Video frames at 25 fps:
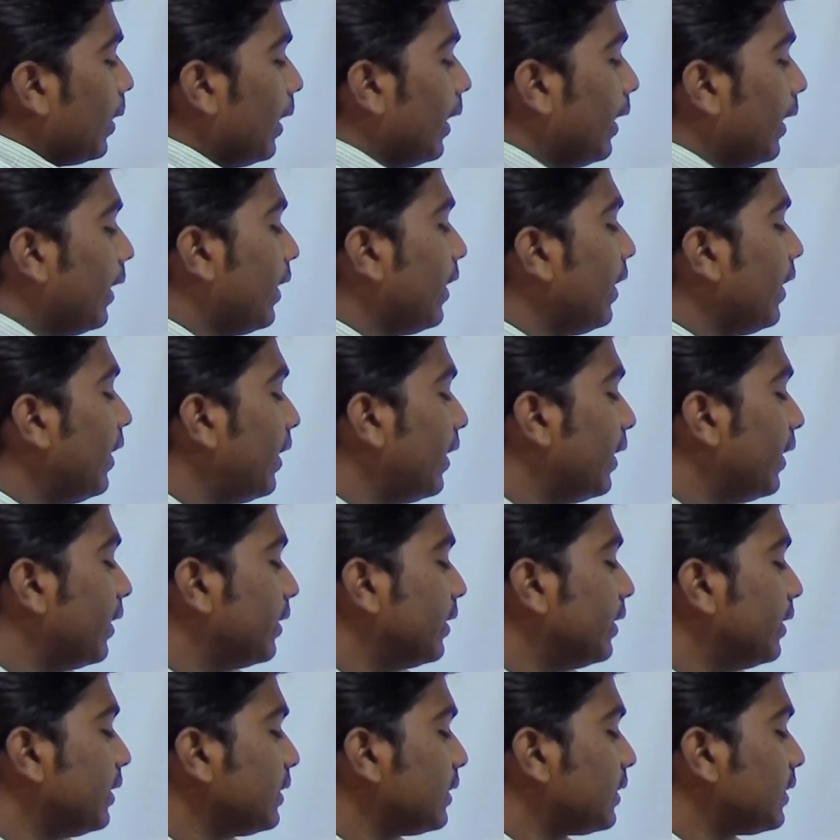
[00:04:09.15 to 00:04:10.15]
entered
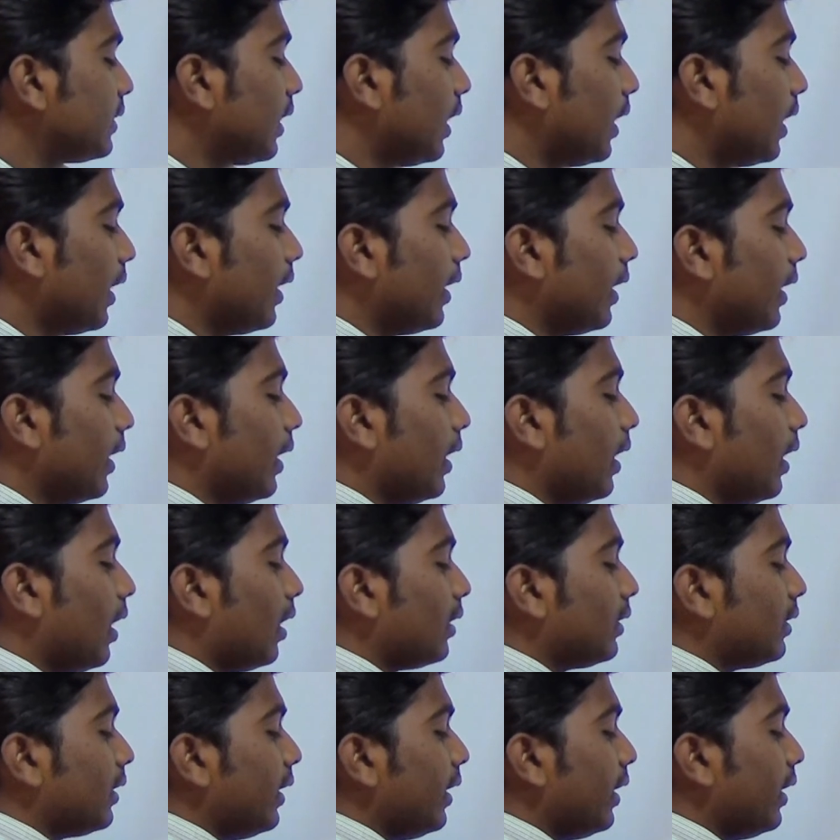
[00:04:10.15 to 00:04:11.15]
in this, and
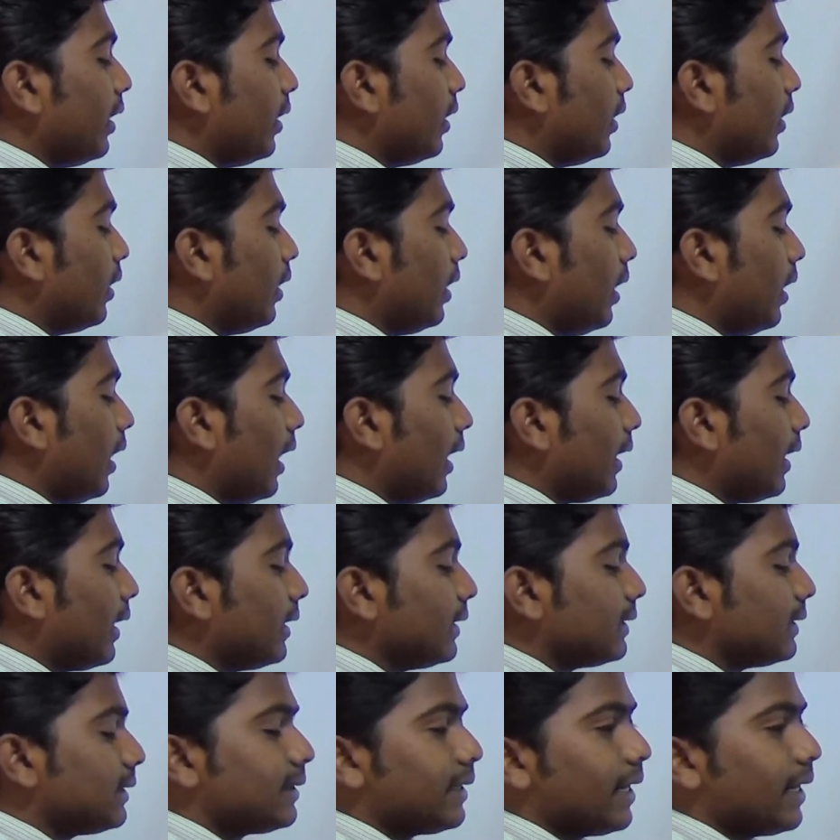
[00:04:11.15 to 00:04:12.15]

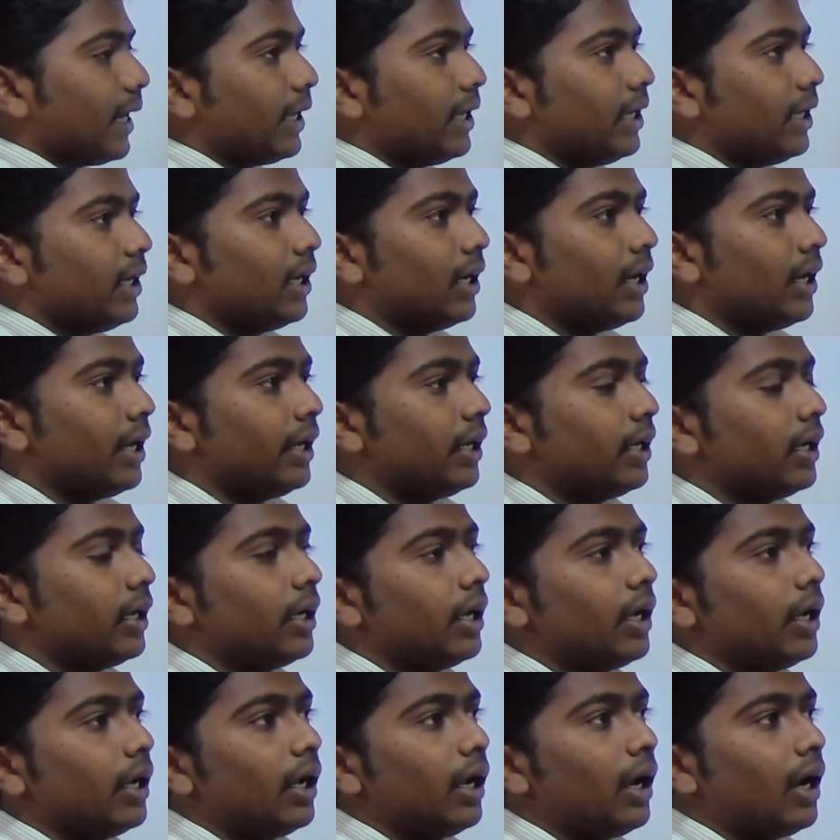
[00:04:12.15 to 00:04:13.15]
attendance tracking, like
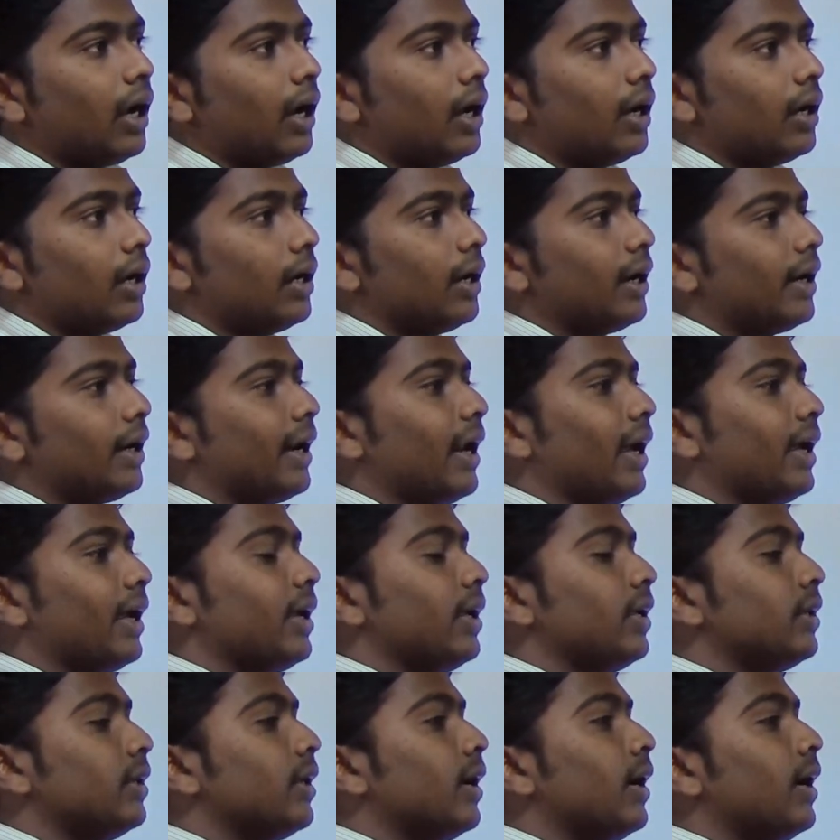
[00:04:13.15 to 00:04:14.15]

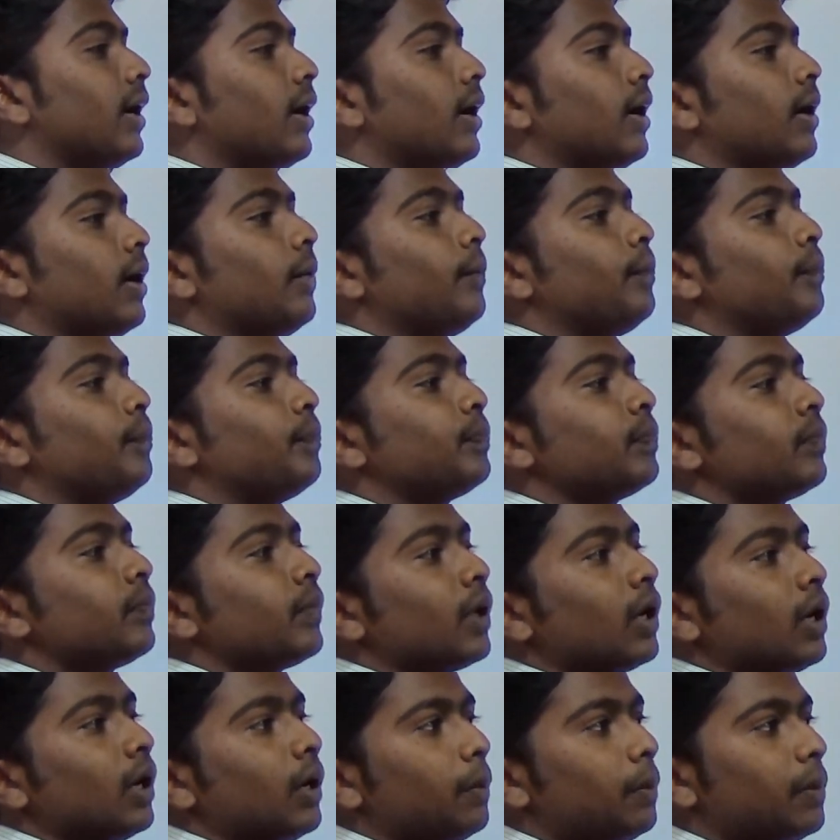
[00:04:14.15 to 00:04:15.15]
tracking the
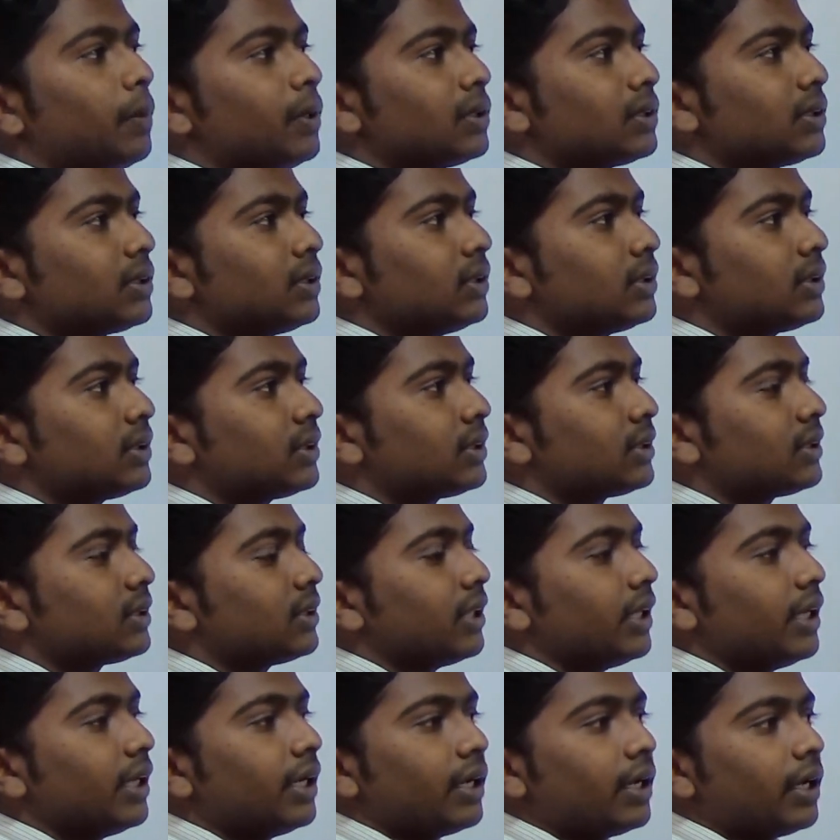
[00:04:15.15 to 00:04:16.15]
persons
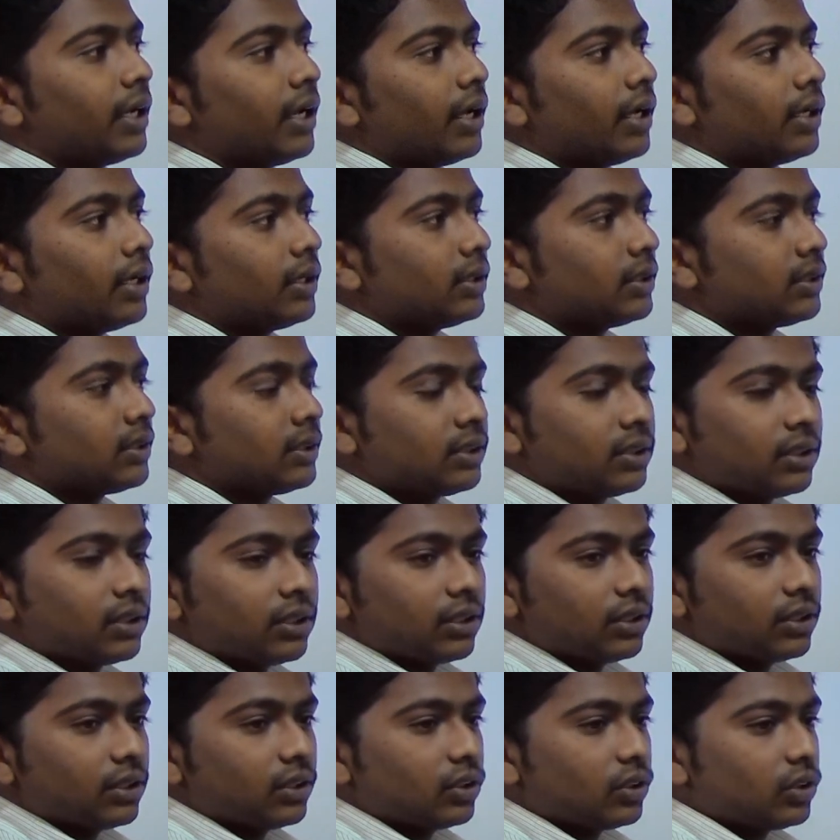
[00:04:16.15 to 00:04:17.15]

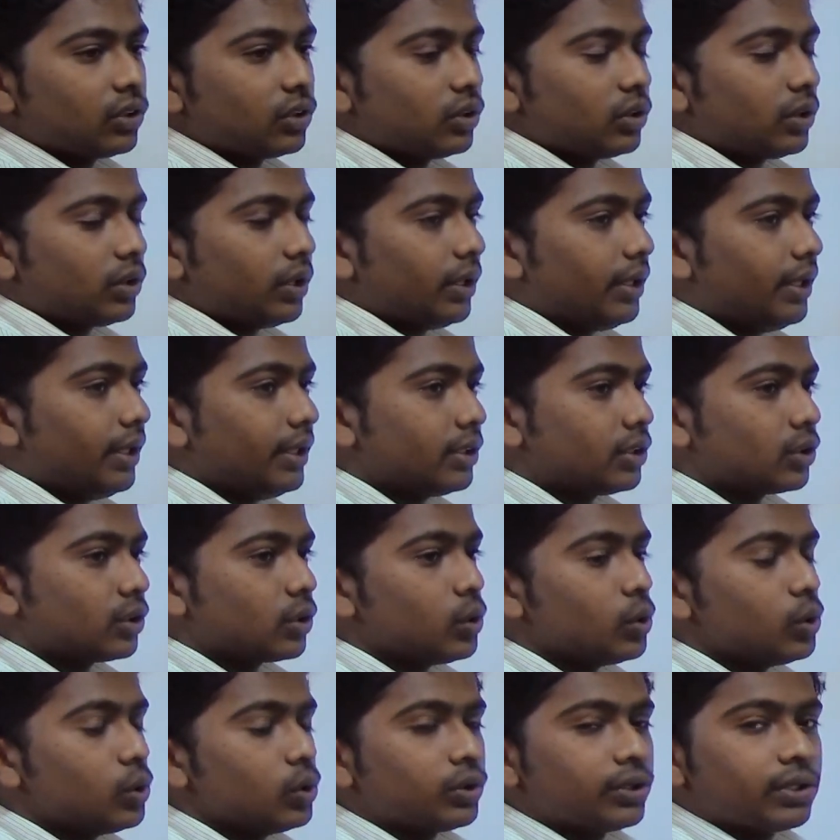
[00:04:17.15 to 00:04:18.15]
in
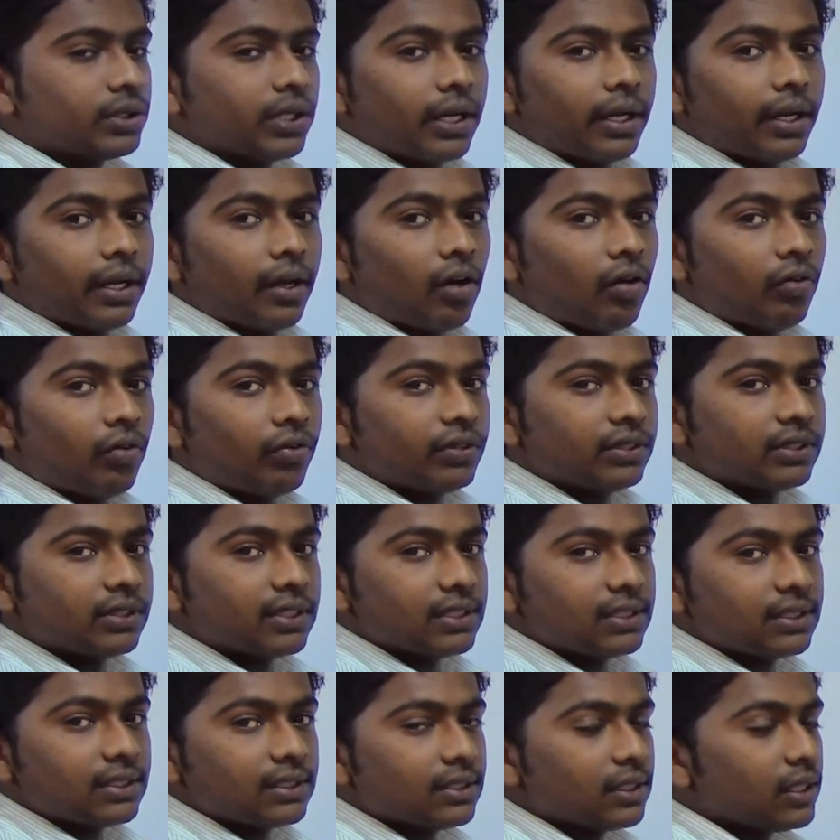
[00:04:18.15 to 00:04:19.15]
schools and
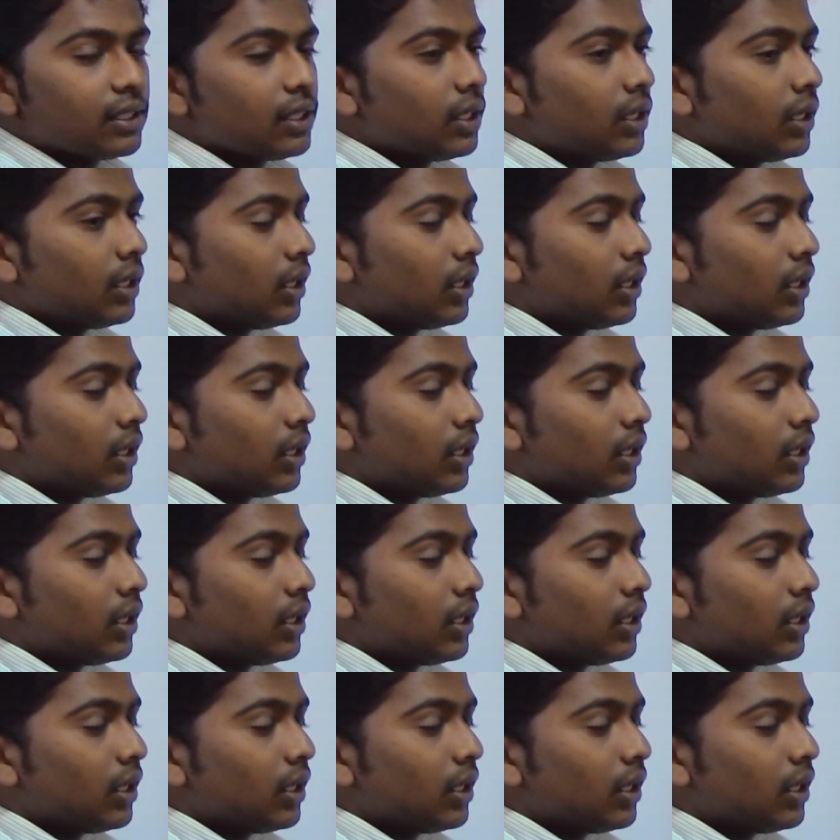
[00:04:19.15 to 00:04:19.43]
offices,